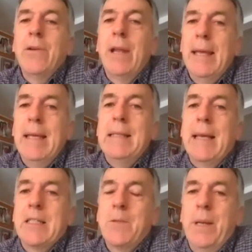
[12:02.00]
on his
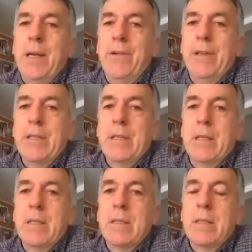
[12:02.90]

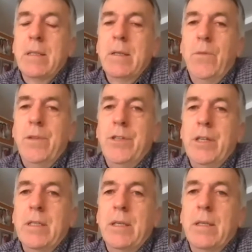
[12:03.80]
experiences with
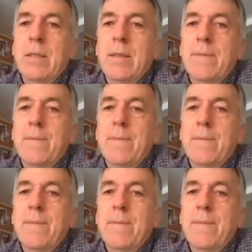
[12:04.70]
Jesus,